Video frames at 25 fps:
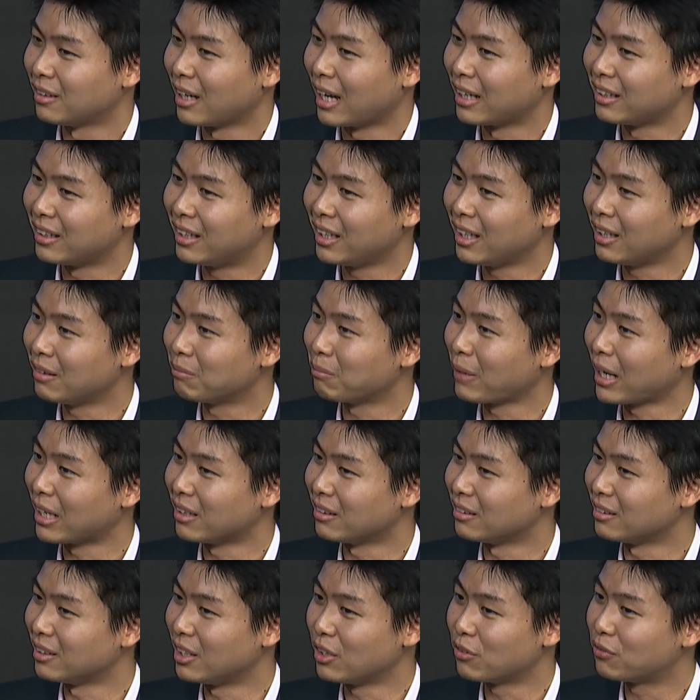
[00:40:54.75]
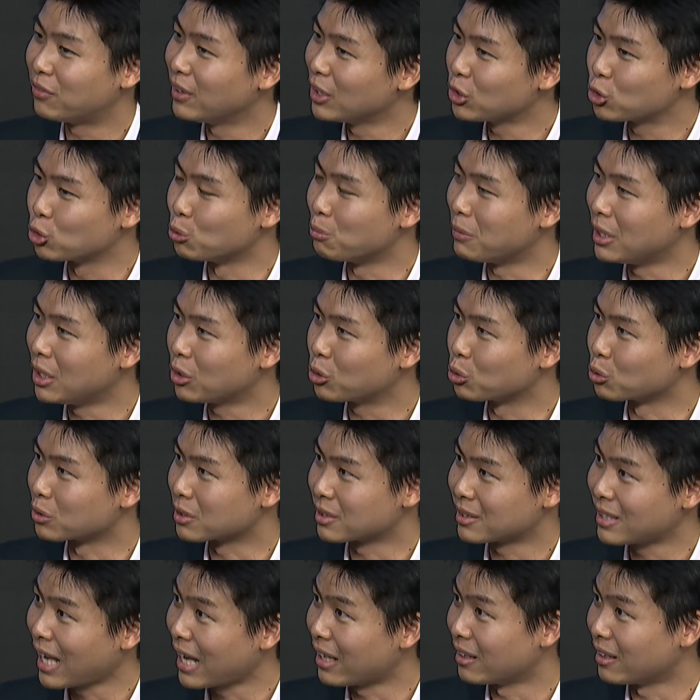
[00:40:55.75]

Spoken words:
and they might defer to me to